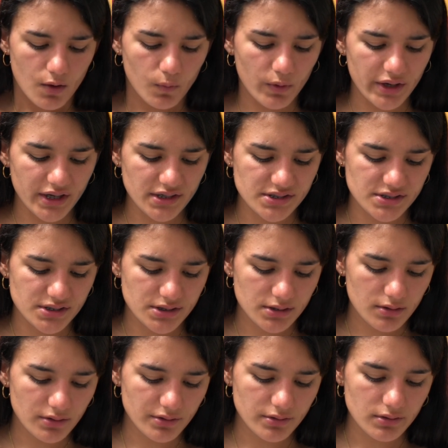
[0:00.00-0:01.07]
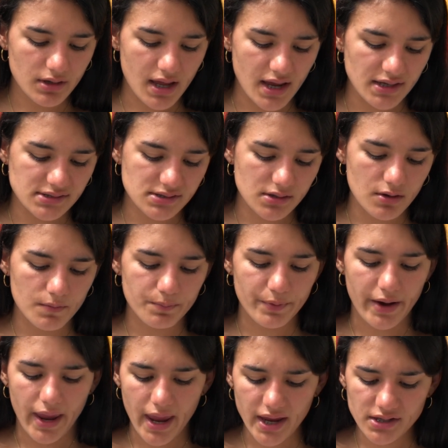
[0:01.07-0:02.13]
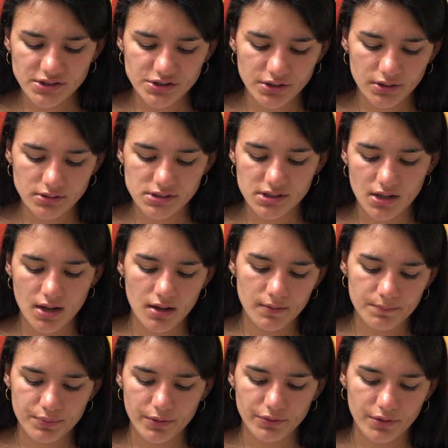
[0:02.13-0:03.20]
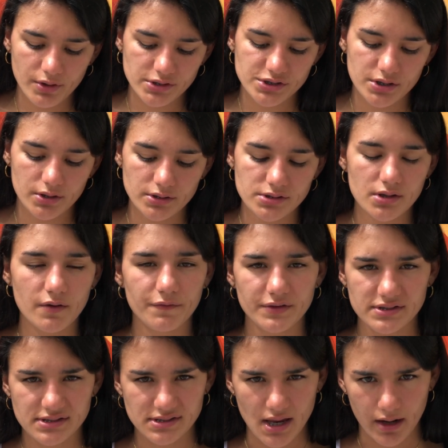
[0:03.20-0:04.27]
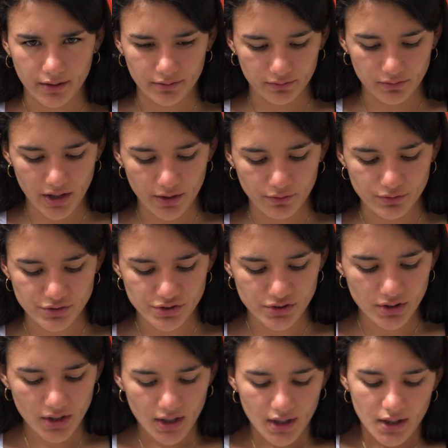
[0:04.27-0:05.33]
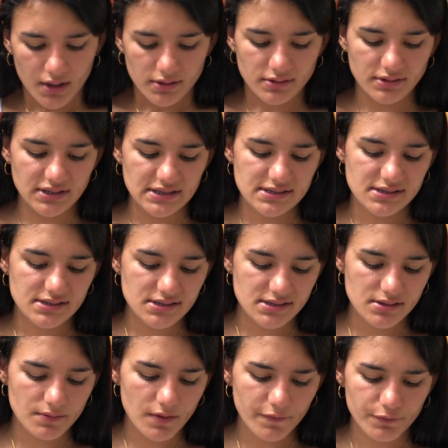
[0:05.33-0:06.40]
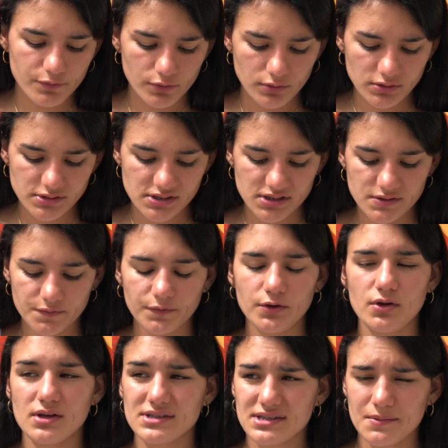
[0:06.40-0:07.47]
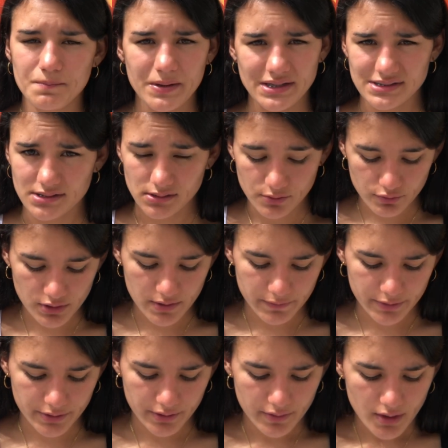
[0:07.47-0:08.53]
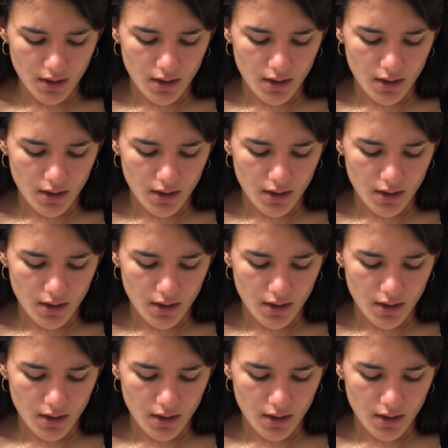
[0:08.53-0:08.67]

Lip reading: which underlines comprehension and production of the second language. This system of rules is viewed as a mental grammar.